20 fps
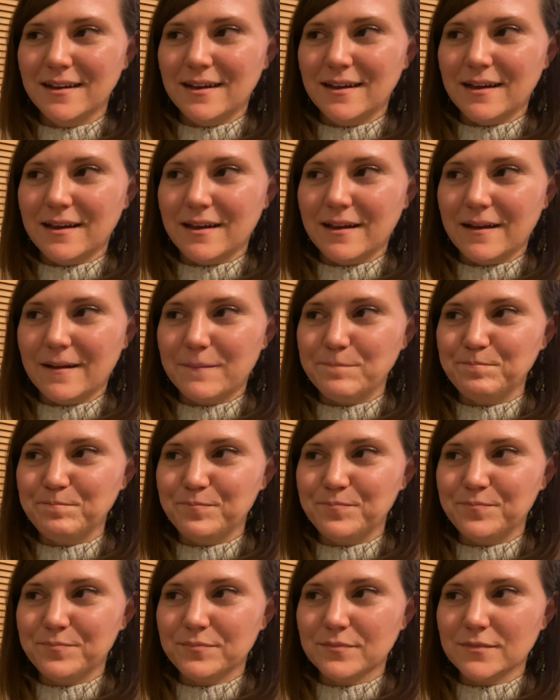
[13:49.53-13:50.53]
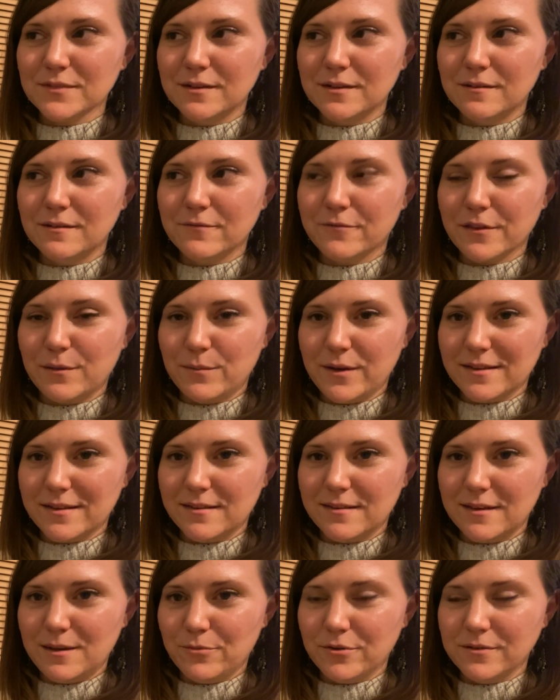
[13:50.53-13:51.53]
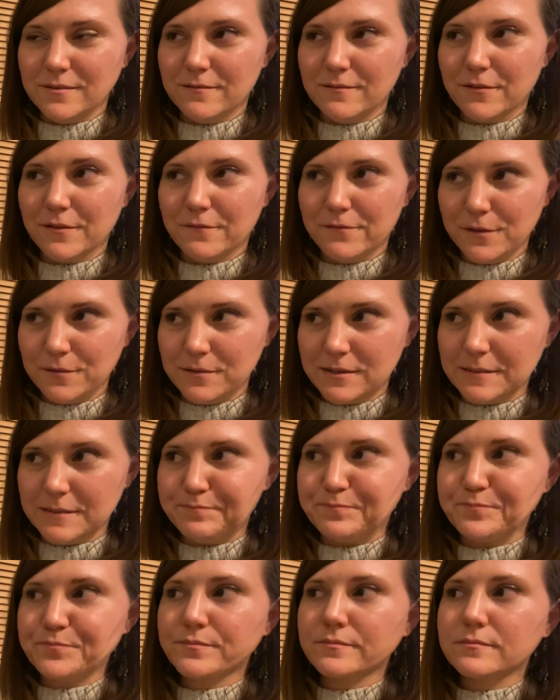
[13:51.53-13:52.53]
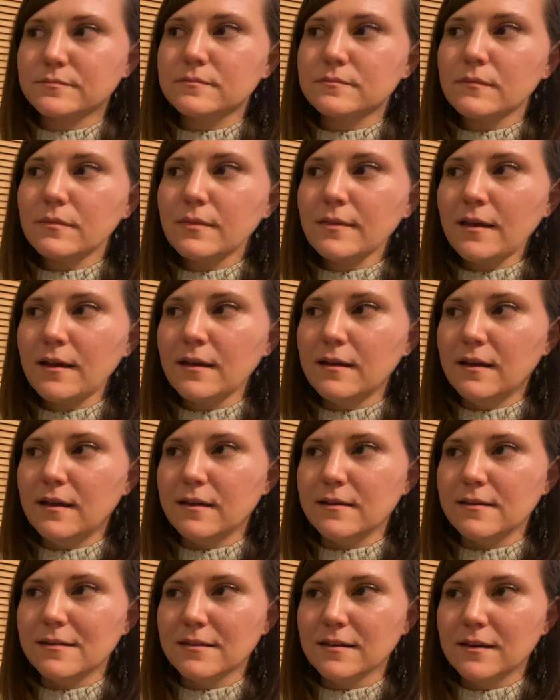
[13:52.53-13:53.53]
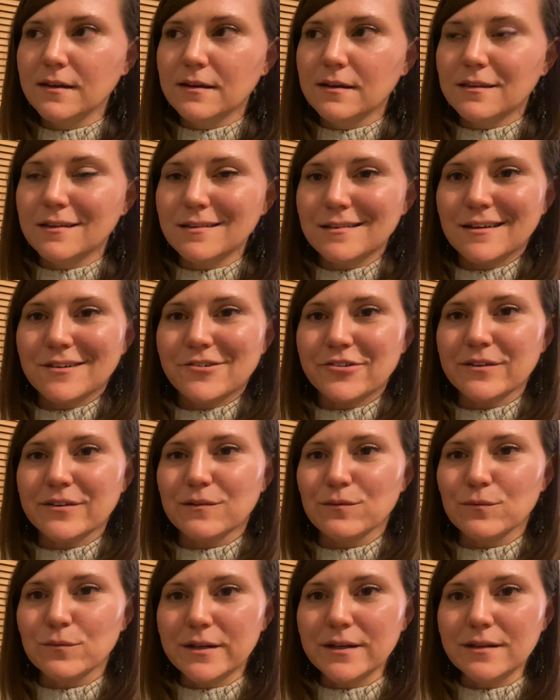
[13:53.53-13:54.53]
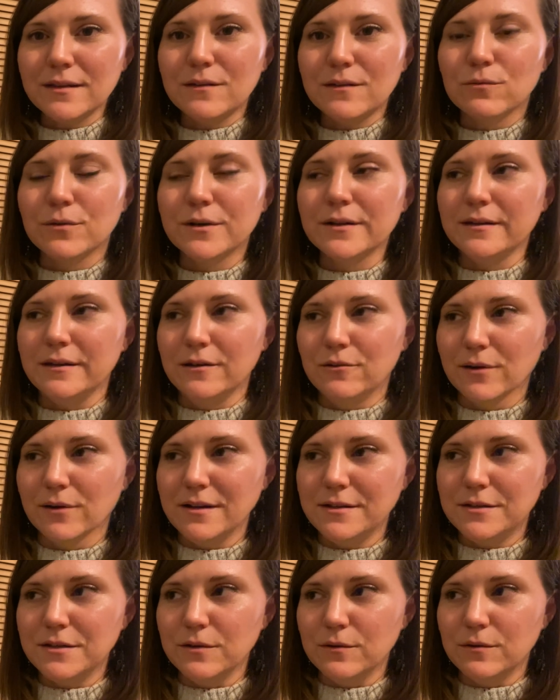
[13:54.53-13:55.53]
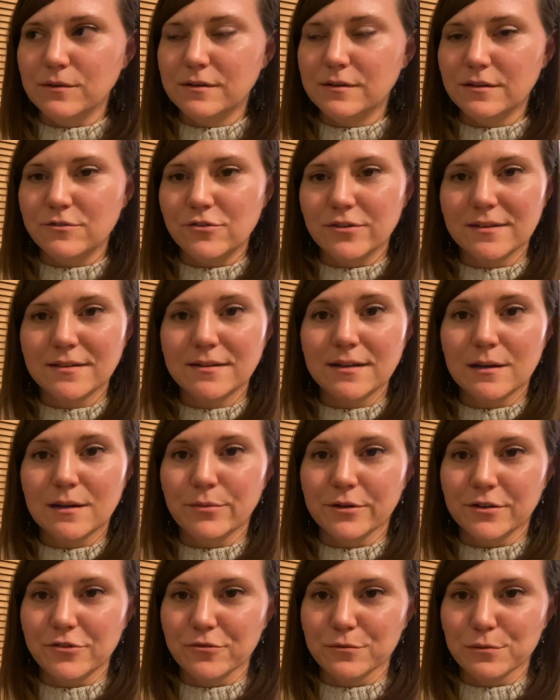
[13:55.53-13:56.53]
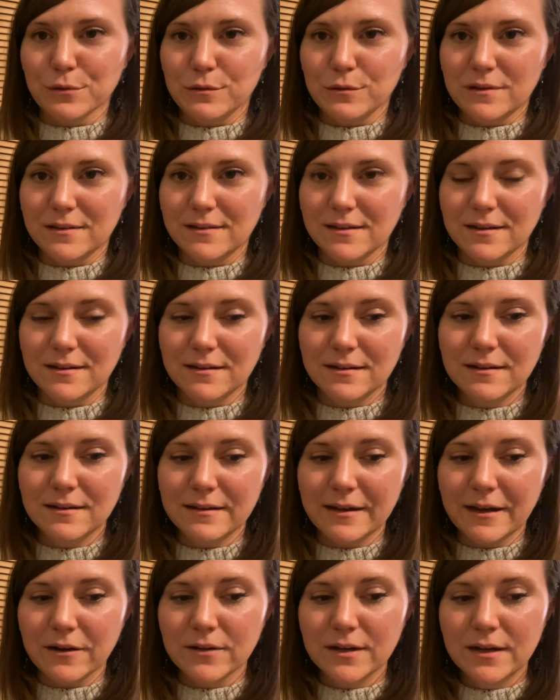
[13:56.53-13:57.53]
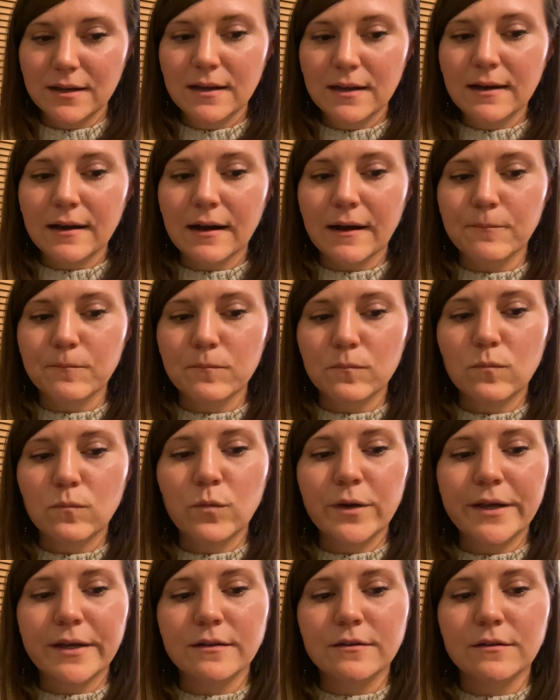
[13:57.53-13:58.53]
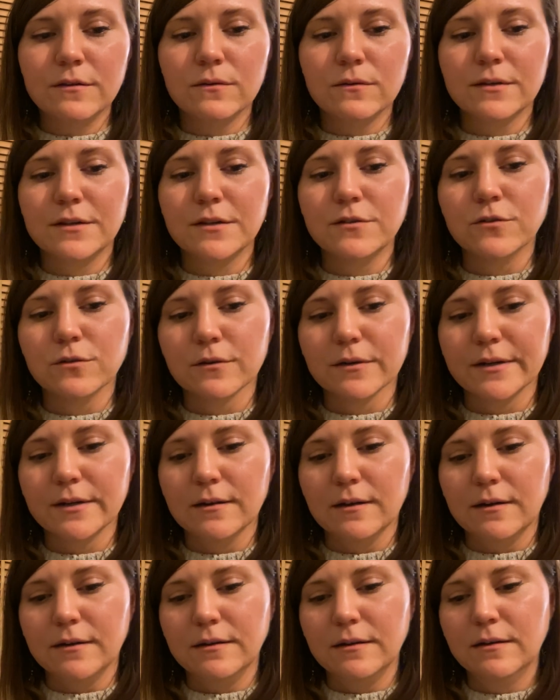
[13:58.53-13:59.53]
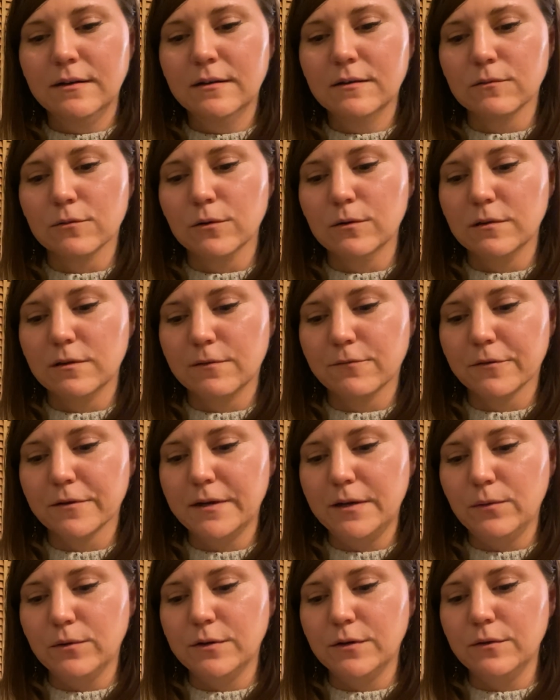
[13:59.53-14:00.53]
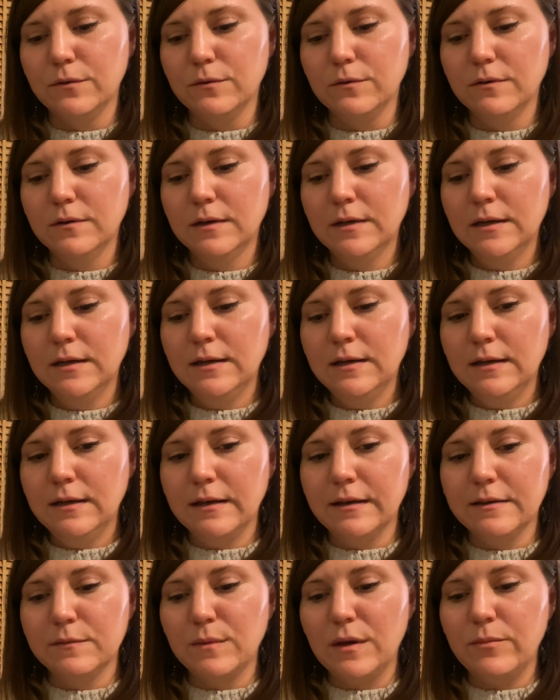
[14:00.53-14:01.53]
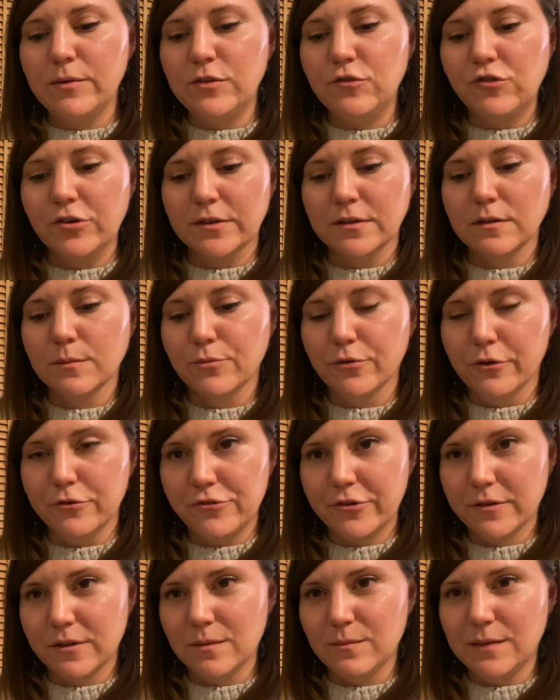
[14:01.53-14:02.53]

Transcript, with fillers: Um, for the Mason's Apron, for the flute, is this is actually a really, really great tune to just stick a bunch of rolls in. Now, um, we can do a tutorial on rolls for anyone who is maybe just approaching them